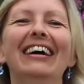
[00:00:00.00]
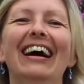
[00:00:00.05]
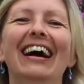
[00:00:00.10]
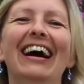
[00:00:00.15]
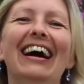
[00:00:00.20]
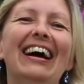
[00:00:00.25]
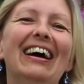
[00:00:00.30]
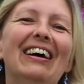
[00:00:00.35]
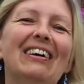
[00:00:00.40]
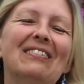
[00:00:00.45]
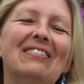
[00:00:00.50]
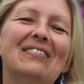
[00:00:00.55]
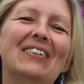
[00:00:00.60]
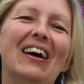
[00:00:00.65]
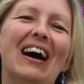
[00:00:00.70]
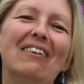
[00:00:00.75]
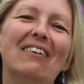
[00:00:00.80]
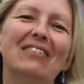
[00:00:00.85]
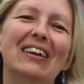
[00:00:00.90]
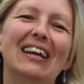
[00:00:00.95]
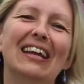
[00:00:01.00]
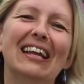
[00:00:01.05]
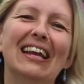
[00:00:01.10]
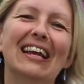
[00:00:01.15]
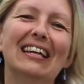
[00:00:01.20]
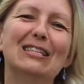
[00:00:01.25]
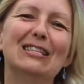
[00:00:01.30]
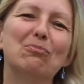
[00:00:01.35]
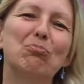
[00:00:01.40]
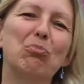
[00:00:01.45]
and we can
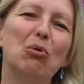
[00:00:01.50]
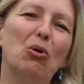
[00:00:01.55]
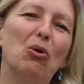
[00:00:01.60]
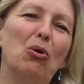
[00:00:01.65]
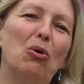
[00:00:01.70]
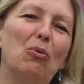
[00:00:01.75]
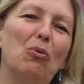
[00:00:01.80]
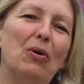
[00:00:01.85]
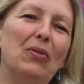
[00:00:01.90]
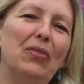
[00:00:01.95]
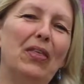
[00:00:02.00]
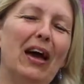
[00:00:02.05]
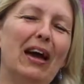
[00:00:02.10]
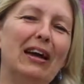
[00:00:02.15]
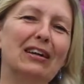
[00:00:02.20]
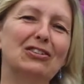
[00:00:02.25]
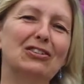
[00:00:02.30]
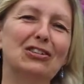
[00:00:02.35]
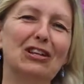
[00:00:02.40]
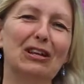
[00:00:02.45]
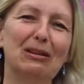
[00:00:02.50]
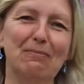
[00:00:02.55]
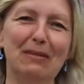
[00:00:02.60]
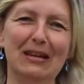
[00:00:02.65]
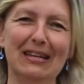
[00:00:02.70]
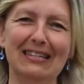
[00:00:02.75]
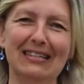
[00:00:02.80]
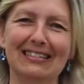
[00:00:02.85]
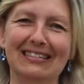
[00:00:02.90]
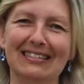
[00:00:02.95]
explore what that actually
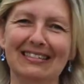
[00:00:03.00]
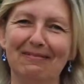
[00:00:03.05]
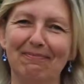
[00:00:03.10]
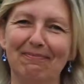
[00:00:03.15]
means.